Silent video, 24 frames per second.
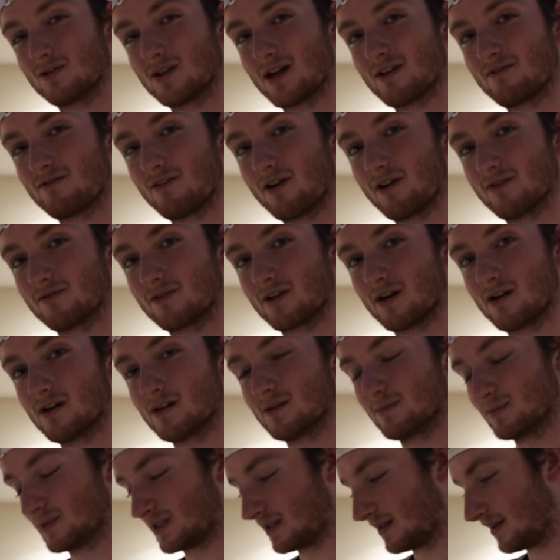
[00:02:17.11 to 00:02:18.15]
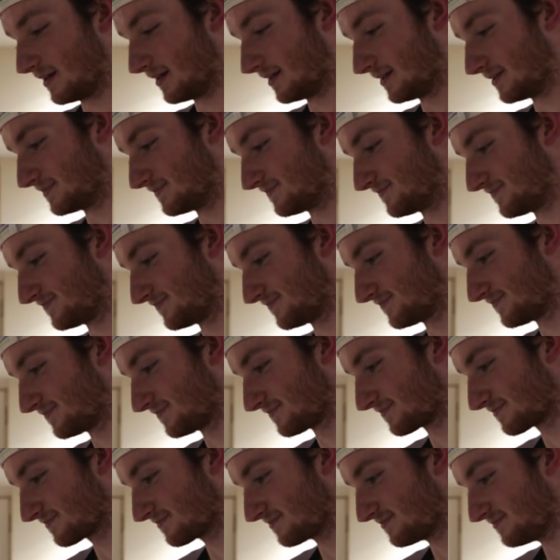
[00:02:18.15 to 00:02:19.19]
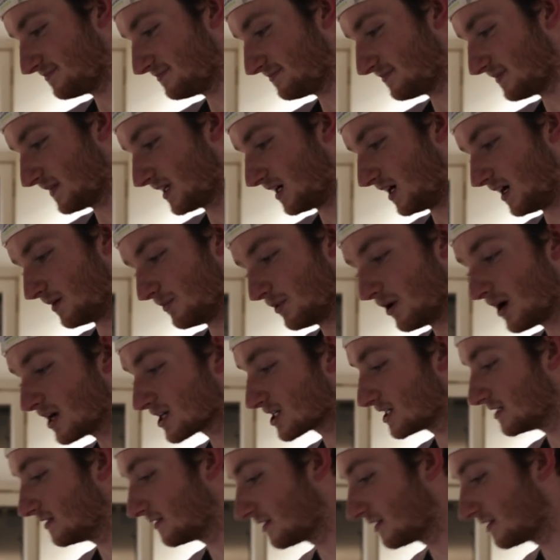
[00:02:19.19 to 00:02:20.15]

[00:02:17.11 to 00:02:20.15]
that 5 times. I'm not actually